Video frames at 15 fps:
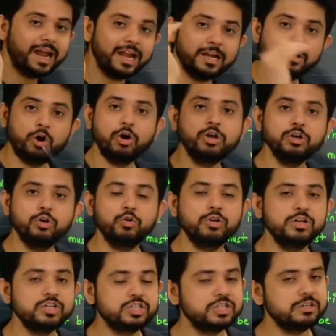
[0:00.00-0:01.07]
head-on
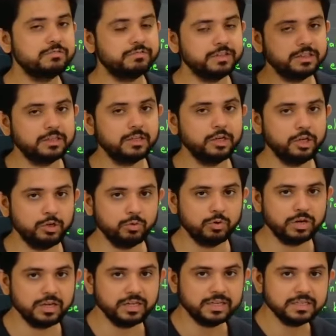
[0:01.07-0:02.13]
collision with the
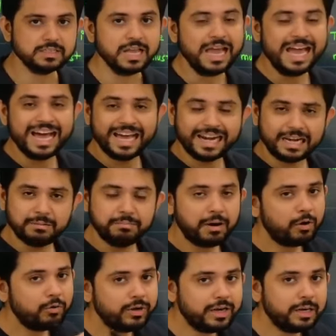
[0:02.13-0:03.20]
nucleus
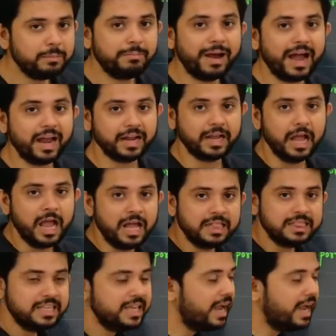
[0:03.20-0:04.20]
rebounded back. The